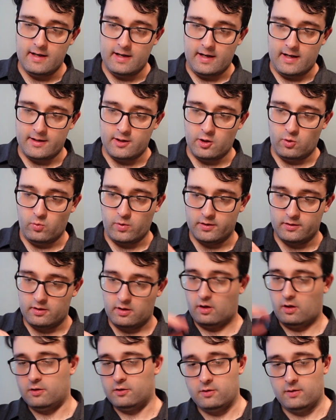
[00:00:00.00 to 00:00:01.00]
I don't want to
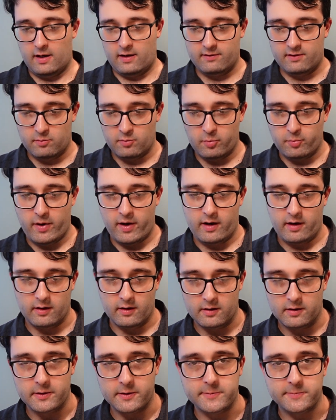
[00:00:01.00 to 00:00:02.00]
also have to
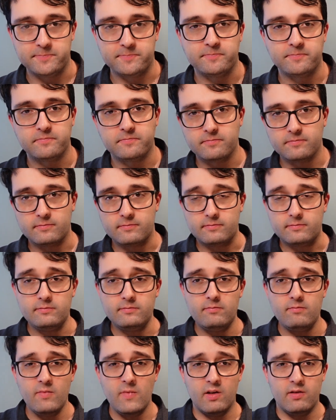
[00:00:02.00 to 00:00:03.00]
prepare
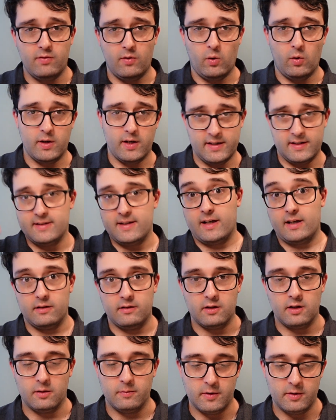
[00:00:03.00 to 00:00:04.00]
for a second
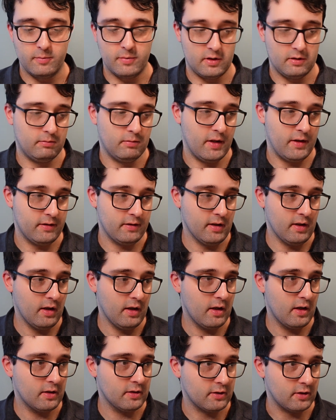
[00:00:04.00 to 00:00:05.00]
tournament per month.
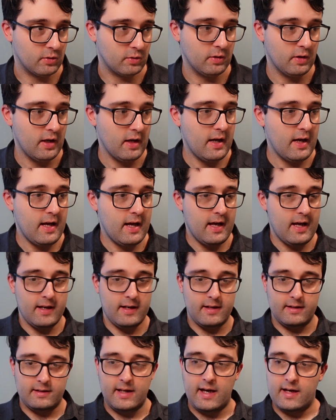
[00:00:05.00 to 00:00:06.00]
So
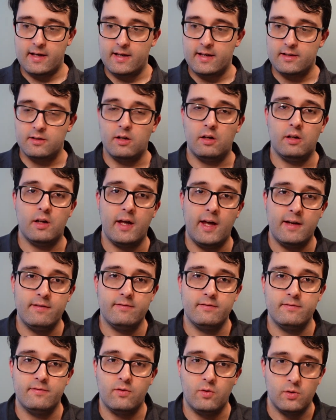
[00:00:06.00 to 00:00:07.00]
that is all I have
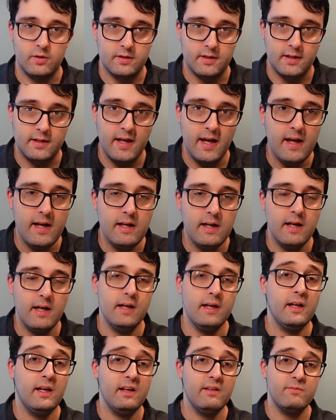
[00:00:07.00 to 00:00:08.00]
for today.
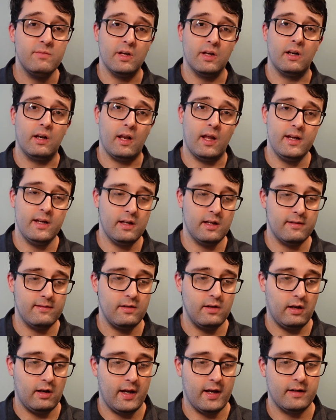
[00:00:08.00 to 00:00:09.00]
Give me a like if
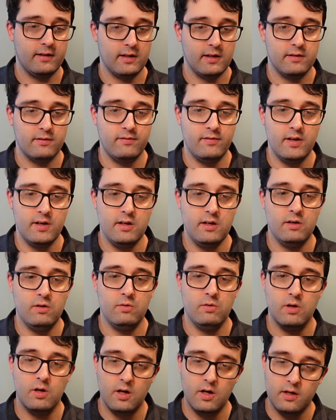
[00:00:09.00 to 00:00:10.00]
you like this
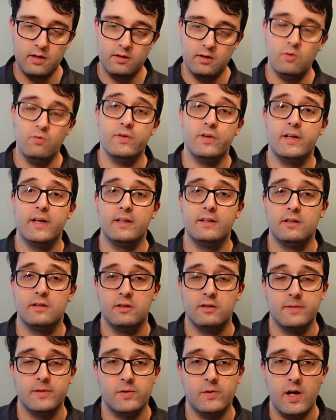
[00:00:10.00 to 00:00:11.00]
video. Don't forget to
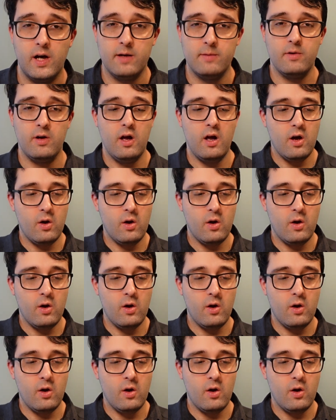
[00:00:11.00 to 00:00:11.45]
subscribe.